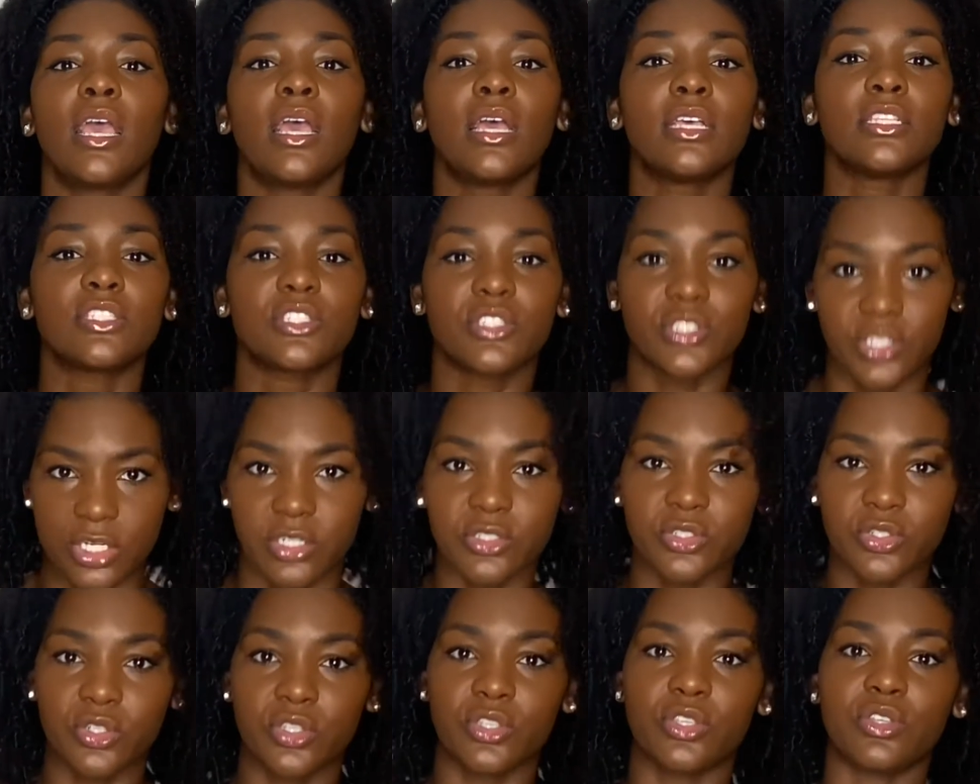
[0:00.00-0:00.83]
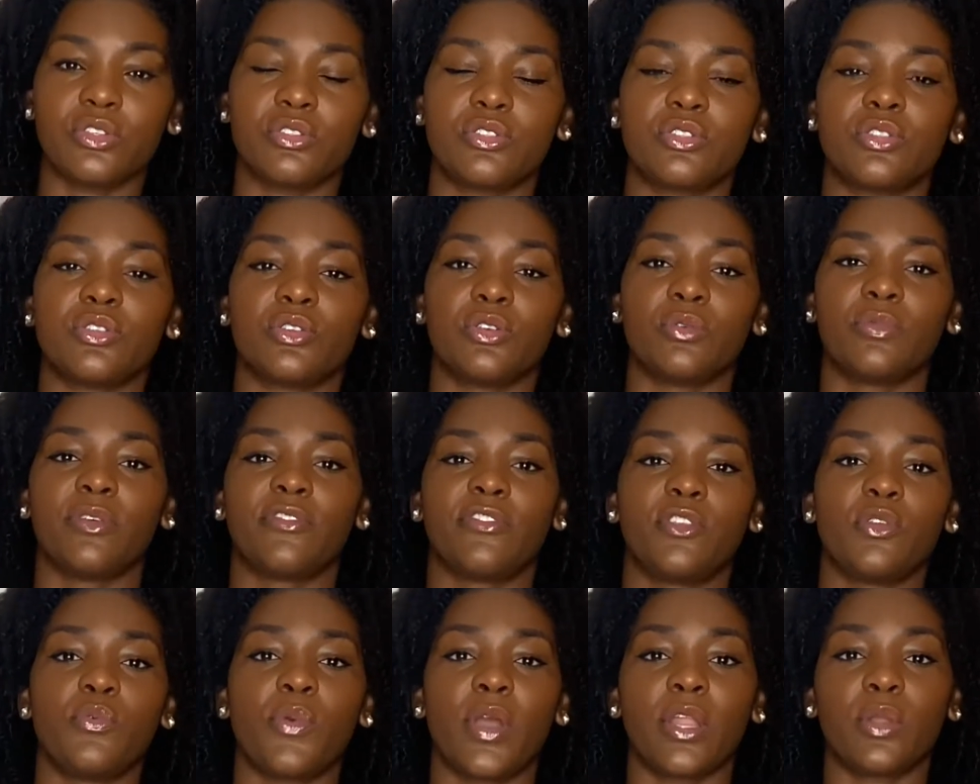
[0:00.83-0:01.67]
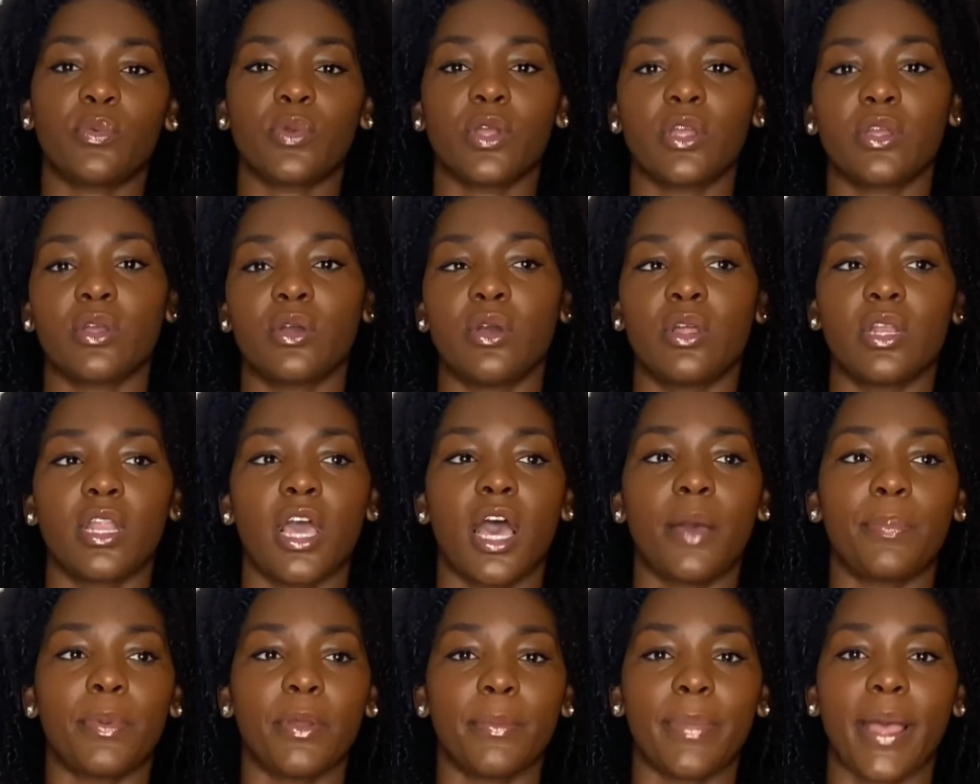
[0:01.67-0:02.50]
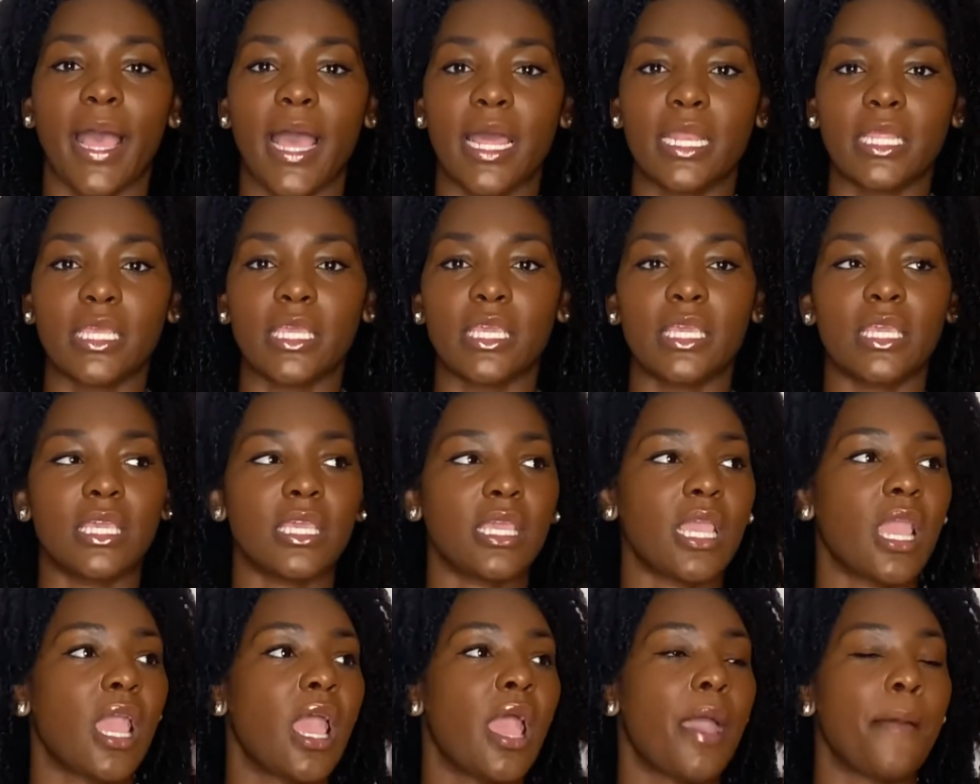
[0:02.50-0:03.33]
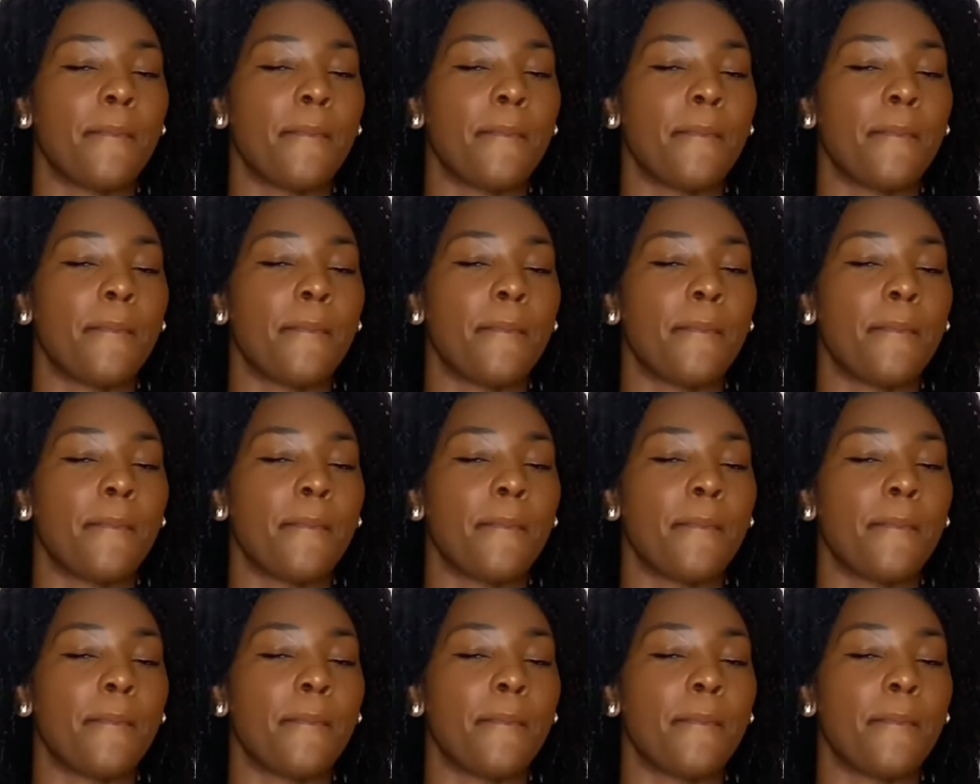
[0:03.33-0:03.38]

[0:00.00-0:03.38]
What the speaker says: Search on YouTube. If you want to work on upper body,